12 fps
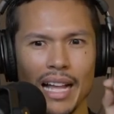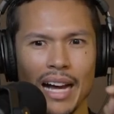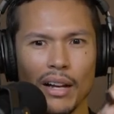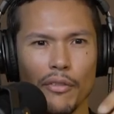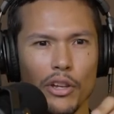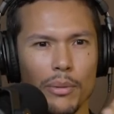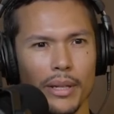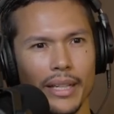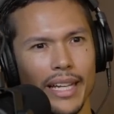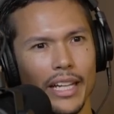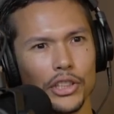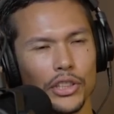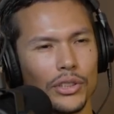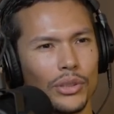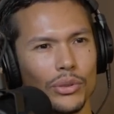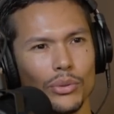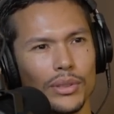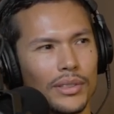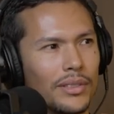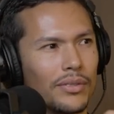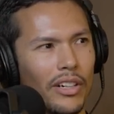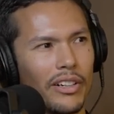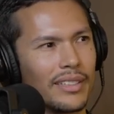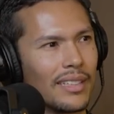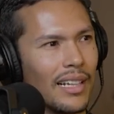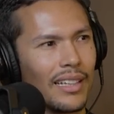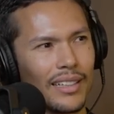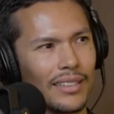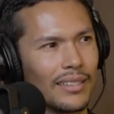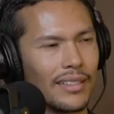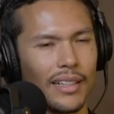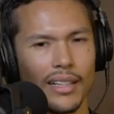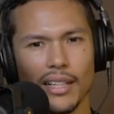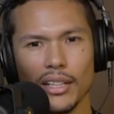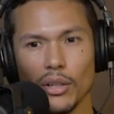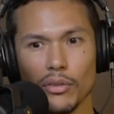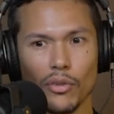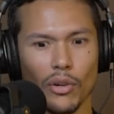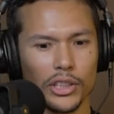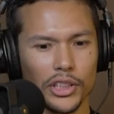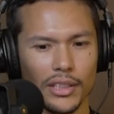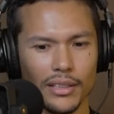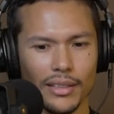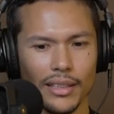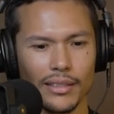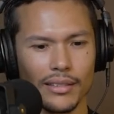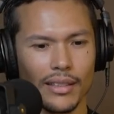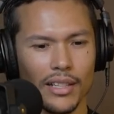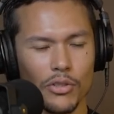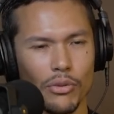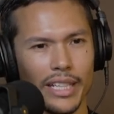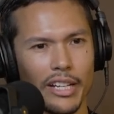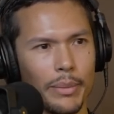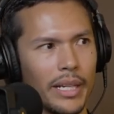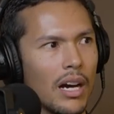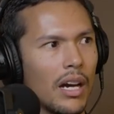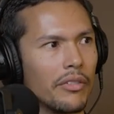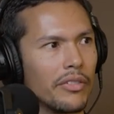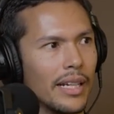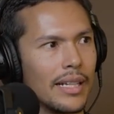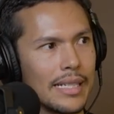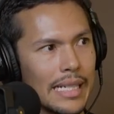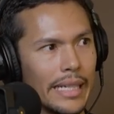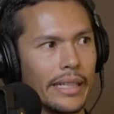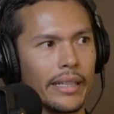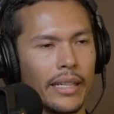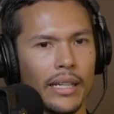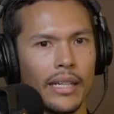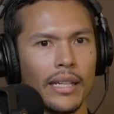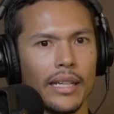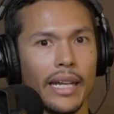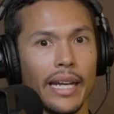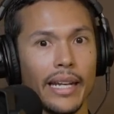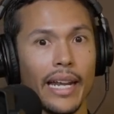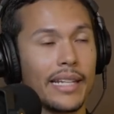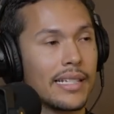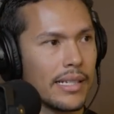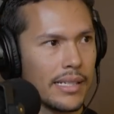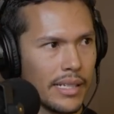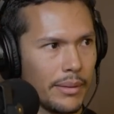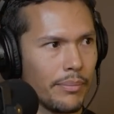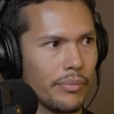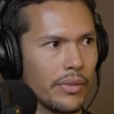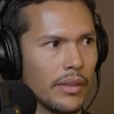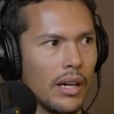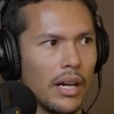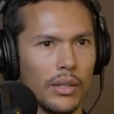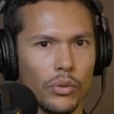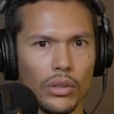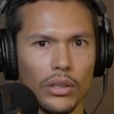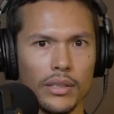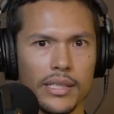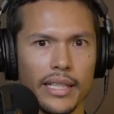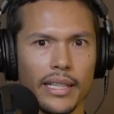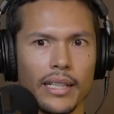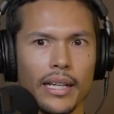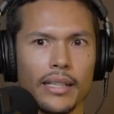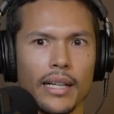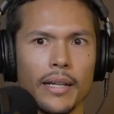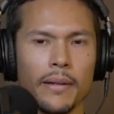lack of communication too was very telling and unfortunate. It doesn't really give me confidence in any system, seeing it like